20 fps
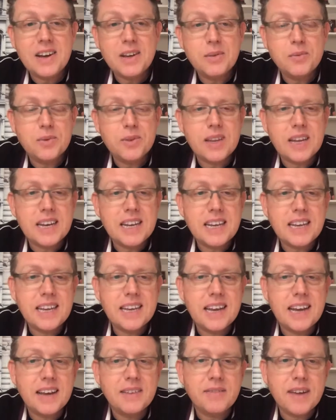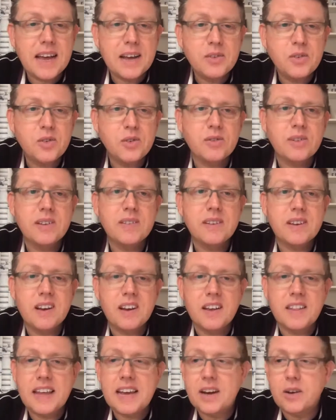you want any vouchers or anything
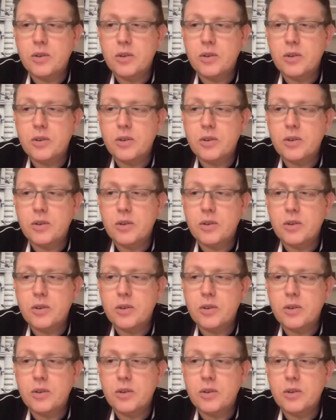like that,